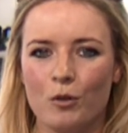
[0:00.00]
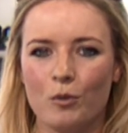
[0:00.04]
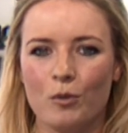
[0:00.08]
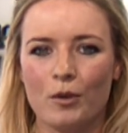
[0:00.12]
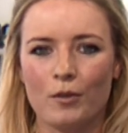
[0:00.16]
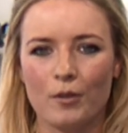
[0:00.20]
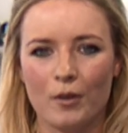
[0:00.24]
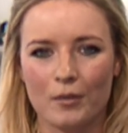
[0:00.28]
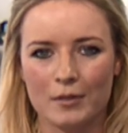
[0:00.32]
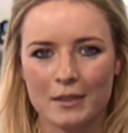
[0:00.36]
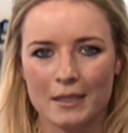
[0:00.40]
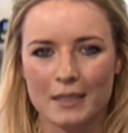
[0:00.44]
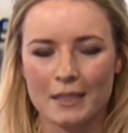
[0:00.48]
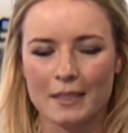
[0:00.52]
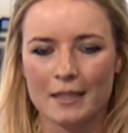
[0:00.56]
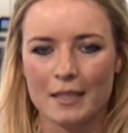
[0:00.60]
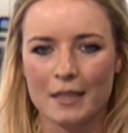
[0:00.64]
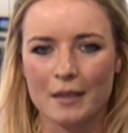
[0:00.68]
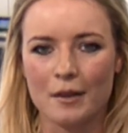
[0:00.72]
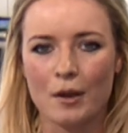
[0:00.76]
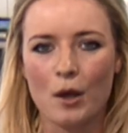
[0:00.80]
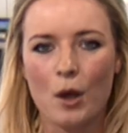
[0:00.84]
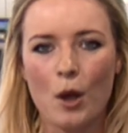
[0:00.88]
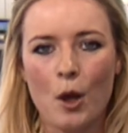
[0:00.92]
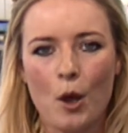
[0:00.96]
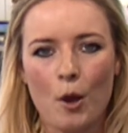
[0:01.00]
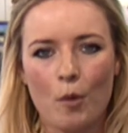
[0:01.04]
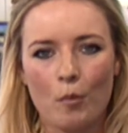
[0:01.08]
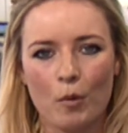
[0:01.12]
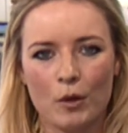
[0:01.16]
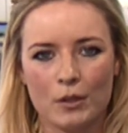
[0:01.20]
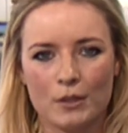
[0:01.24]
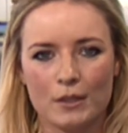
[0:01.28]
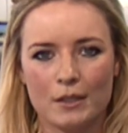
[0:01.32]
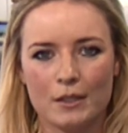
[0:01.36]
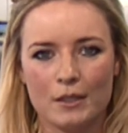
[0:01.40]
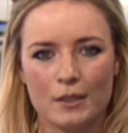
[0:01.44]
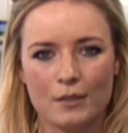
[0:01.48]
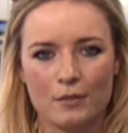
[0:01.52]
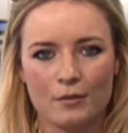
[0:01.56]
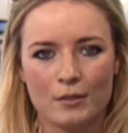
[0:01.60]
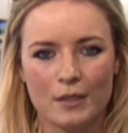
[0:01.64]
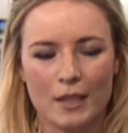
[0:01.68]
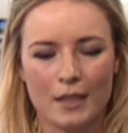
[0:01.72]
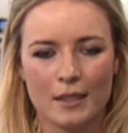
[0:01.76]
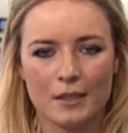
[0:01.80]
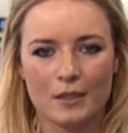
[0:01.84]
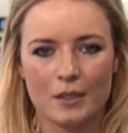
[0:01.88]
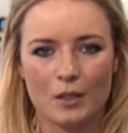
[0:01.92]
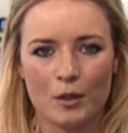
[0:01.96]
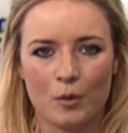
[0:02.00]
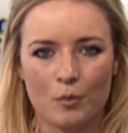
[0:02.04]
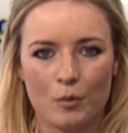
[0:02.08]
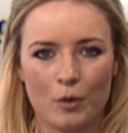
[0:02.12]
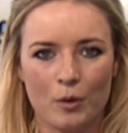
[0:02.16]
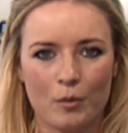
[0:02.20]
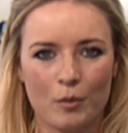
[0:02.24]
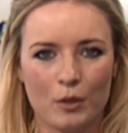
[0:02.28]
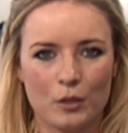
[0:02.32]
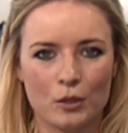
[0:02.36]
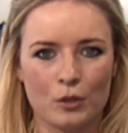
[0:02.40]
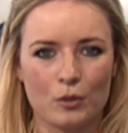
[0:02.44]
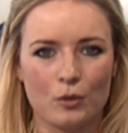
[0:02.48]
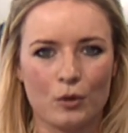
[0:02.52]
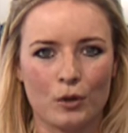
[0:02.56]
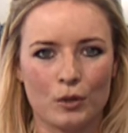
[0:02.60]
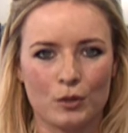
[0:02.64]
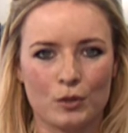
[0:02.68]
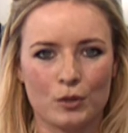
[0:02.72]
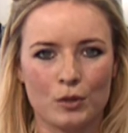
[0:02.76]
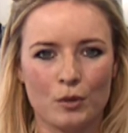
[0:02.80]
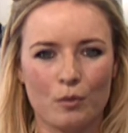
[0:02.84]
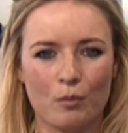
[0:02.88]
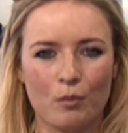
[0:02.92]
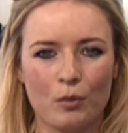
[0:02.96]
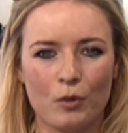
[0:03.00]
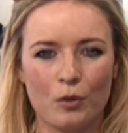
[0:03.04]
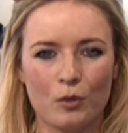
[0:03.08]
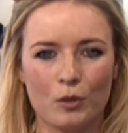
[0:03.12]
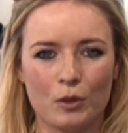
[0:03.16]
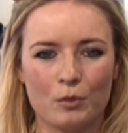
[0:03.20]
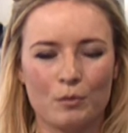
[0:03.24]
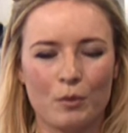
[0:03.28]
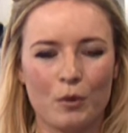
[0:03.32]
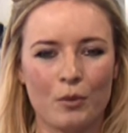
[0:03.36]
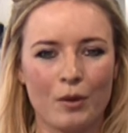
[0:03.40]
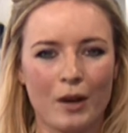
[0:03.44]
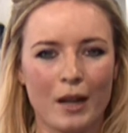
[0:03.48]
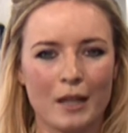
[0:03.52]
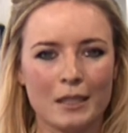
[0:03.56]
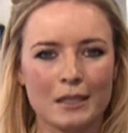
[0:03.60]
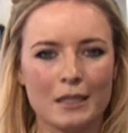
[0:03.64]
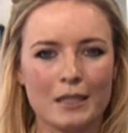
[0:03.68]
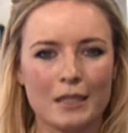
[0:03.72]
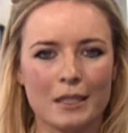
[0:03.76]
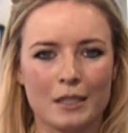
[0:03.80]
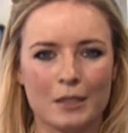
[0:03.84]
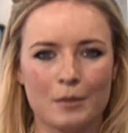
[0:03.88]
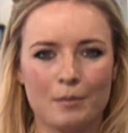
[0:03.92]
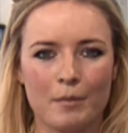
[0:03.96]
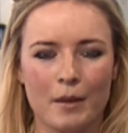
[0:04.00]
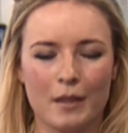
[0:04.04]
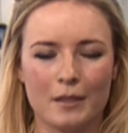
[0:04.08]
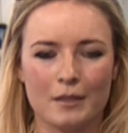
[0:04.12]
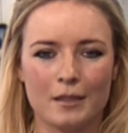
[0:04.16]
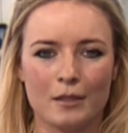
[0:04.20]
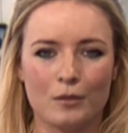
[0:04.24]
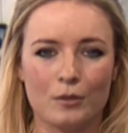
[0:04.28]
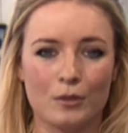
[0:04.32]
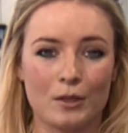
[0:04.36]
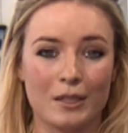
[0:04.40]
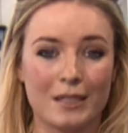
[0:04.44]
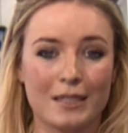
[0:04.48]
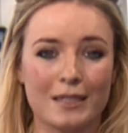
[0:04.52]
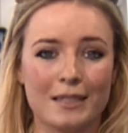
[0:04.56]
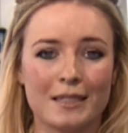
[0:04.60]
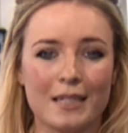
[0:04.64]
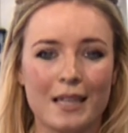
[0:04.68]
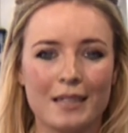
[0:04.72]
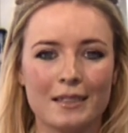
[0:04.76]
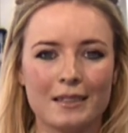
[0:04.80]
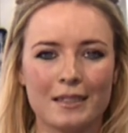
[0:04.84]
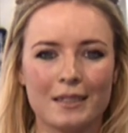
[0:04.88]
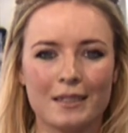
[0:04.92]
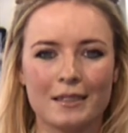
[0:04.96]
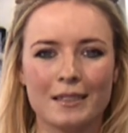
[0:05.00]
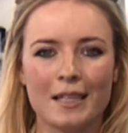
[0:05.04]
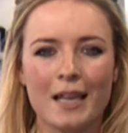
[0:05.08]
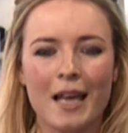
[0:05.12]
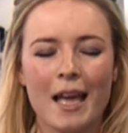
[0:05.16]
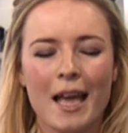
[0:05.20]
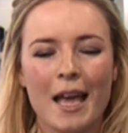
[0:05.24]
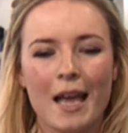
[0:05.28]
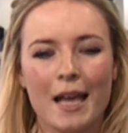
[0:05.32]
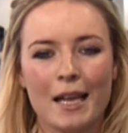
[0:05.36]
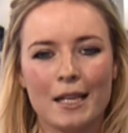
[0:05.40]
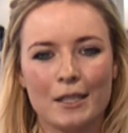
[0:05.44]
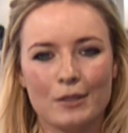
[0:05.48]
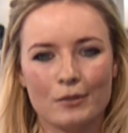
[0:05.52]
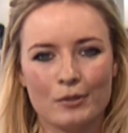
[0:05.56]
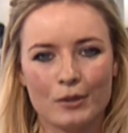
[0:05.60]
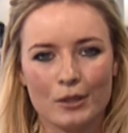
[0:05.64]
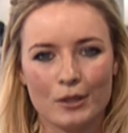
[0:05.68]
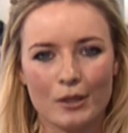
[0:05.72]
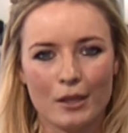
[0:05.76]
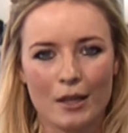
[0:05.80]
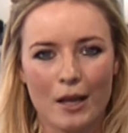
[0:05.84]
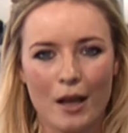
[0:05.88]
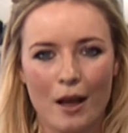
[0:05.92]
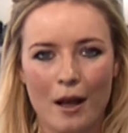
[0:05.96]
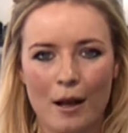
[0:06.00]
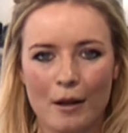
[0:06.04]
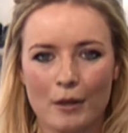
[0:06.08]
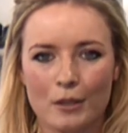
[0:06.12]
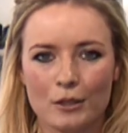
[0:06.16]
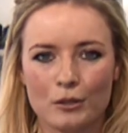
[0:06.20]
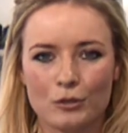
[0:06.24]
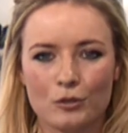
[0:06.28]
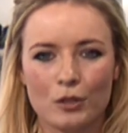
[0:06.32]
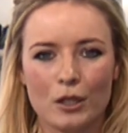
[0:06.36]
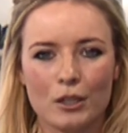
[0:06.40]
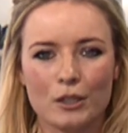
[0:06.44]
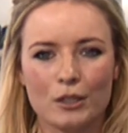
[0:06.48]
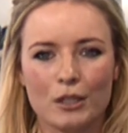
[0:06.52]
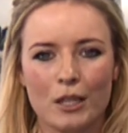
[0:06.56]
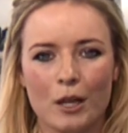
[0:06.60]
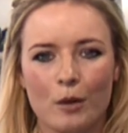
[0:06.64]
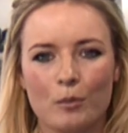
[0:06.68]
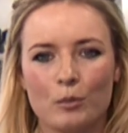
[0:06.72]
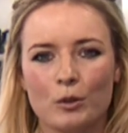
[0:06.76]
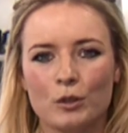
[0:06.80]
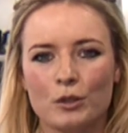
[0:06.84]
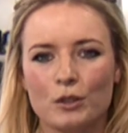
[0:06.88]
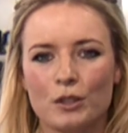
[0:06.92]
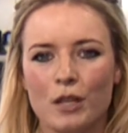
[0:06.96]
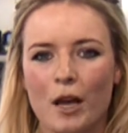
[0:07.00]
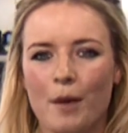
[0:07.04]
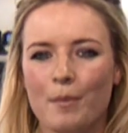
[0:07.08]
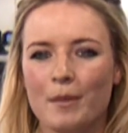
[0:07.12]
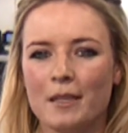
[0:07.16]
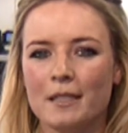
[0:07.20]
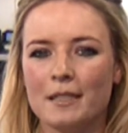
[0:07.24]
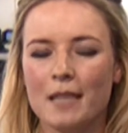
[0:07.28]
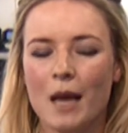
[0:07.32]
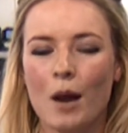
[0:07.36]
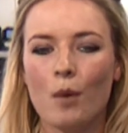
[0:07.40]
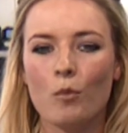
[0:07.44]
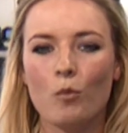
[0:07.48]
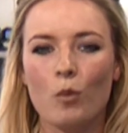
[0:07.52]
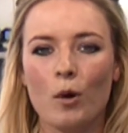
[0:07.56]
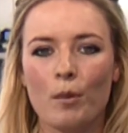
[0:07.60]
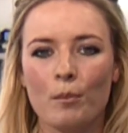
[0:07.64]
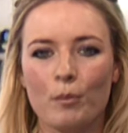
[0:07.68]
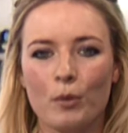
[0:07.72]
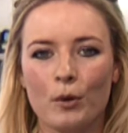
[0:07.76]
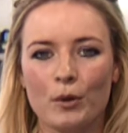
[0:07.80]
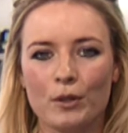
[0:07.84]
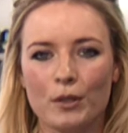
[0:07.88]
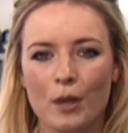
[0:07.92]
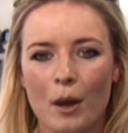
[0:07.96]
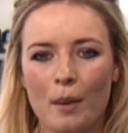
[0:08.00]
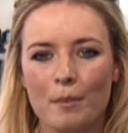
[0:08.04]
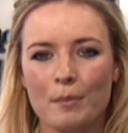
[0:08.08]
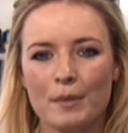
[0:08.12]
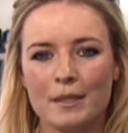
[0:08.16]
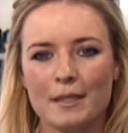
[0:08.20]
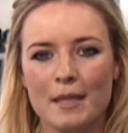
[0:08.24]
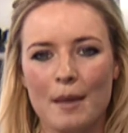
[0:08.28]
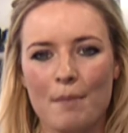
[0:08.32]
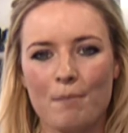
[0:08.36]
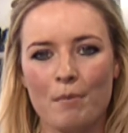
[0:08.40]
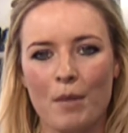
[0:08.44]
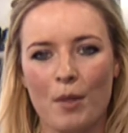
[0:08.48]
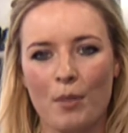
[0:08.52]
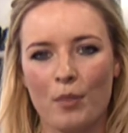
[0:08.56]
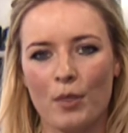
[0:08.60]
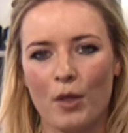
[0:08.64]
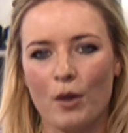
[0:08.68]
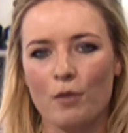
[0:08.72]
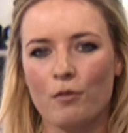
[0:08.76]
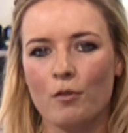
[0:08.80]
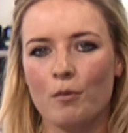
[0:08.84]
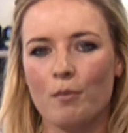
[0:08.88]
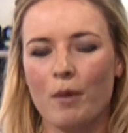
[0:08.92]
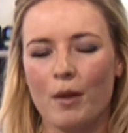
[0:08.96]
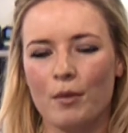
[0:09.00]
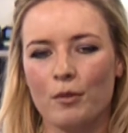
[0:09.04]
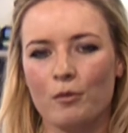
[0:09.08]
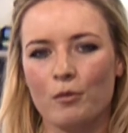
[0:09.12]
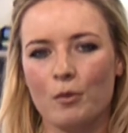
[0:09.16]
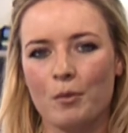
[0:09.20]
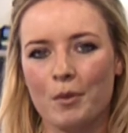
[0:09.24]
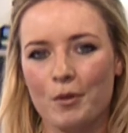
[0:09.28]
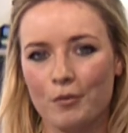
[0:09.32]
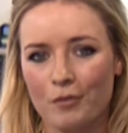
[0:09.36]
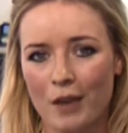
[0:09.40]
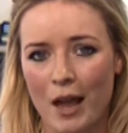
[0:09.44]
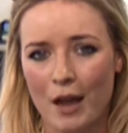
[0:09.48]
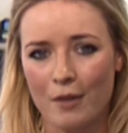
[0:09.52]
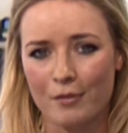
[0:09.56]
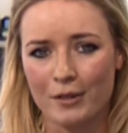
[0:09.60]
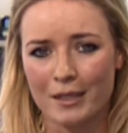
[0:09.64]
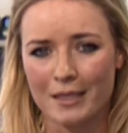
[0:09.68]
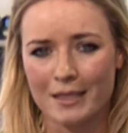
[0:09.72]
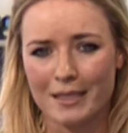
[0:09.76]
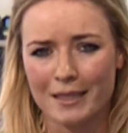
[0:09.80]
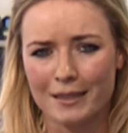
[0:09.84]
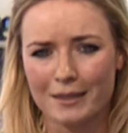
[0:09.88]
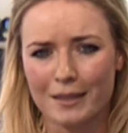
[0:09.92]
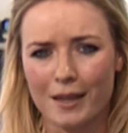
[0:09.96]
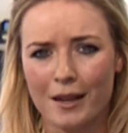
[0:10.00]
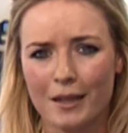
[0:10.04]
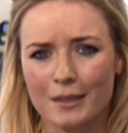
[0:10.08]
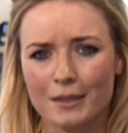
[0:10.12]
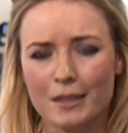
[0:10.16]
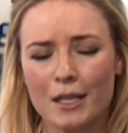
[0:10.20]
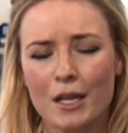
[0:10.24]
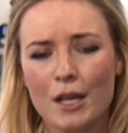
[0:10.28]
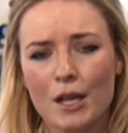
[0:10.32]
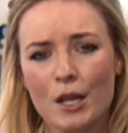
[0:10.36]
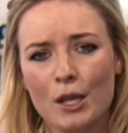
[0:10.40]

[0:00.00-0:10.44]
We've obviously seen positive data pretty much across the board, but we're actually expecting, or the consensus is for construction output to come in down 1.9% month over month from a flat reading last.